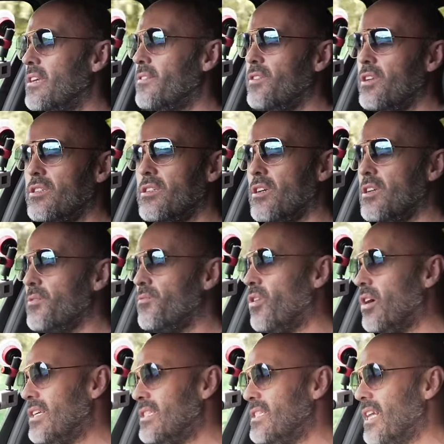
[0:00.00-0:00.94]
if you're turning
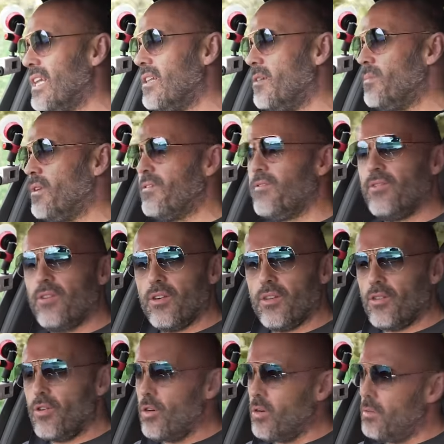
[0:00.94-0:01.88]
right a little bit
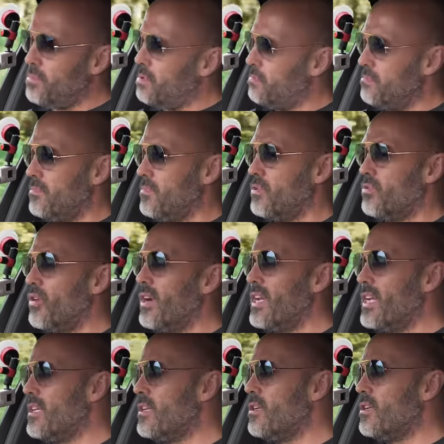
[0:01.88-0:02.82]
further up,
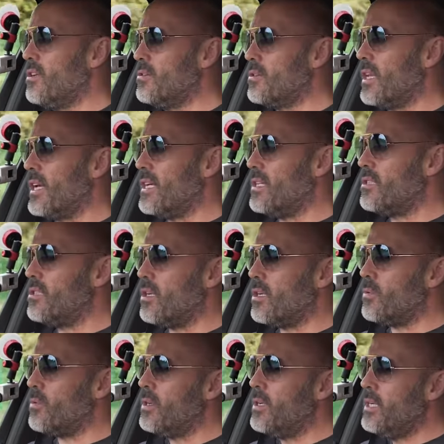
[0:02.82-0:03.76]
great, use lane
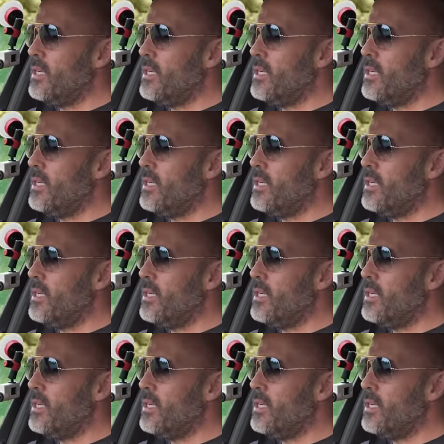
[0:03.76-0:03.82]
two.